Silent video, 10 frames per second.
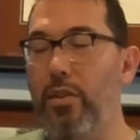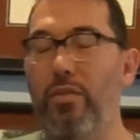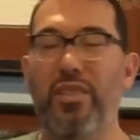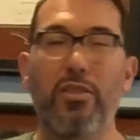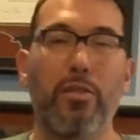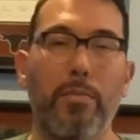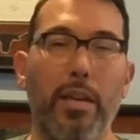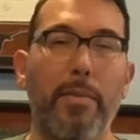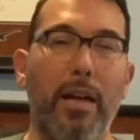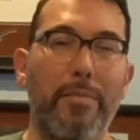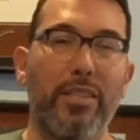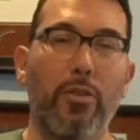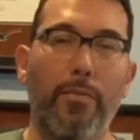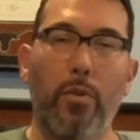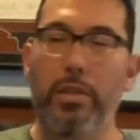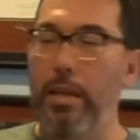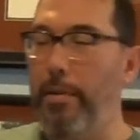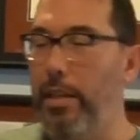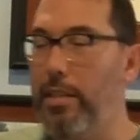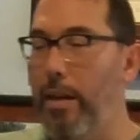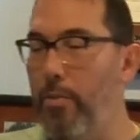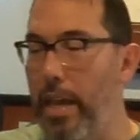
So you should be about mezzo forte by the time